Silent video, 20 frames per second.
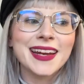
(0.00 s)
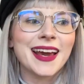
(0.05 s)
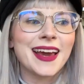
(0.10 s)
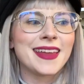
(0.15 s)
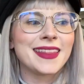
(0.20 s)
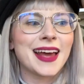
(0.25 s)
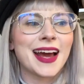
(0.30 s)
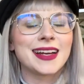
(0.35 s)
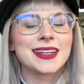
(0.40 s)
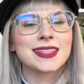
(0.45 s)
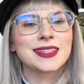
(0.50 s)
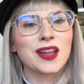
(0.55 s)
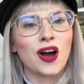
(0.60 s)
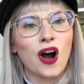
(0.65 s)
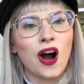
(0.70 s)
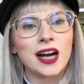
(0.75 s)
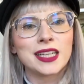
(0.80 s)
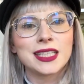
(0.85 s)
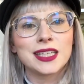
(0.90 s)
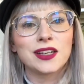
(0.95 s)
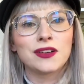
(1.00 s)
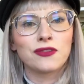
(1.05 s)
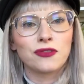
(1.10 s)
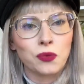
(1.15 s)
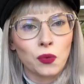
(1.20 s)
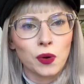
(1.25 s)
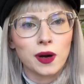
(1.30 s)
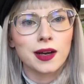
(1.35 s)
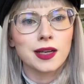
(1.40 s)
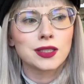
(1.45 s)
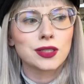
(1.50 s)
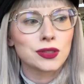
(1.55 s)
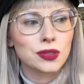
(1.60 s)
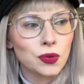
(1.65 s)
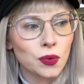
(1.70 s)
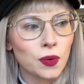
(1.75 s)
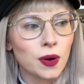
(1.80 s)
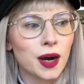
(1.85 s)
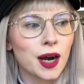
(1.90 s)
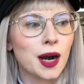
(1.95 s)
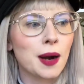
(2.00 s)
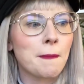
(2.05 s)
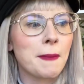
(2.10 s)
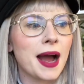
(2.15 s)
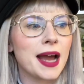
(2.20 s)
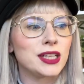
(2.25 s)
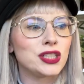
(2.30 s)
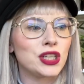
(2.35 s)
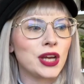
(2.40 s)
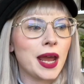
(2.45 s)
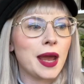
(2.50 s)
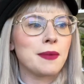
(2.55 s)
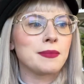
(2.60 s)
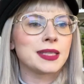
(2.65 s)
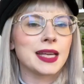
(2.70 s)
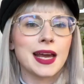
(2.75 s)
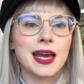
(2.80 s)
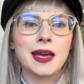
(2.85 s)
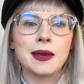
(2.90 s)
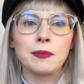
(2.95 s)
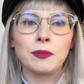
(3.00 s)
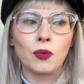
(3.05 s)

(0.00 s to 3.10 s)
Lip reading: and that is The Haunted Forest Tour by James A.